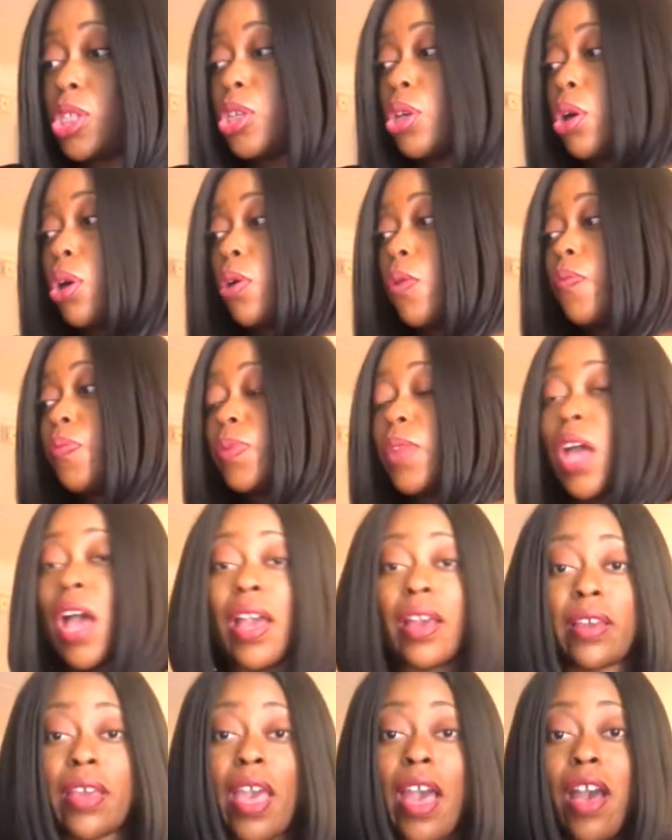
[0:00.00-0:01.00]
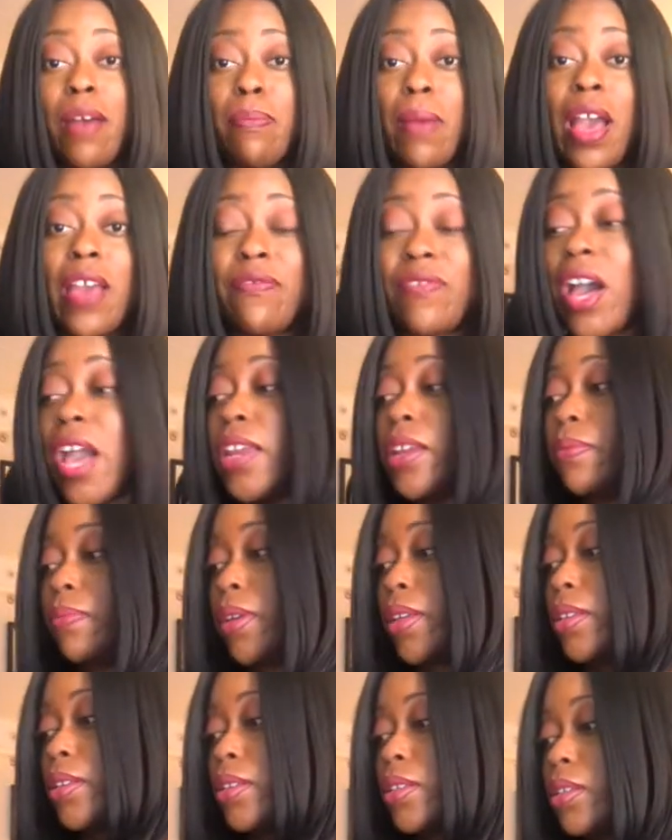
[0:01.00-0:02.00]
So I have my
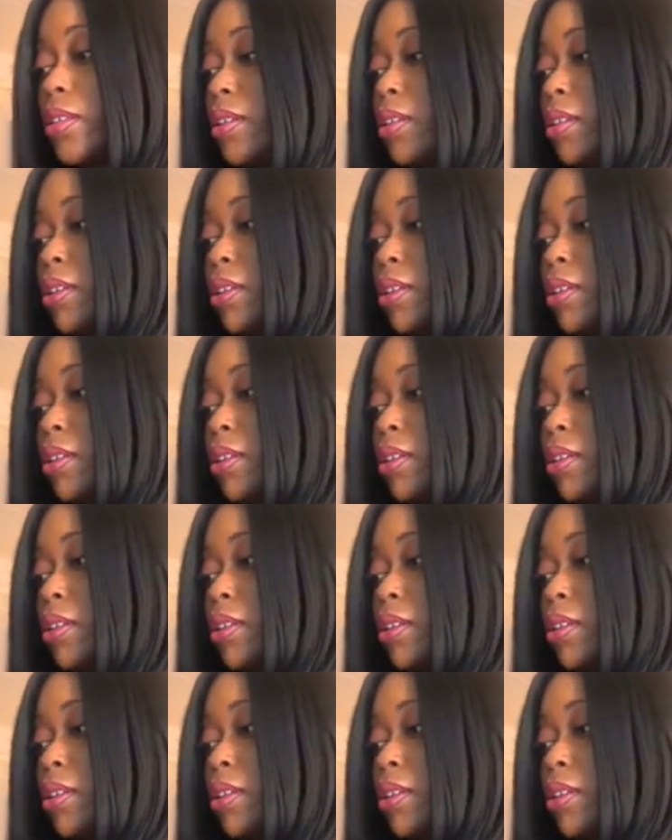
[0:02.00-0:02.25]
vitamins.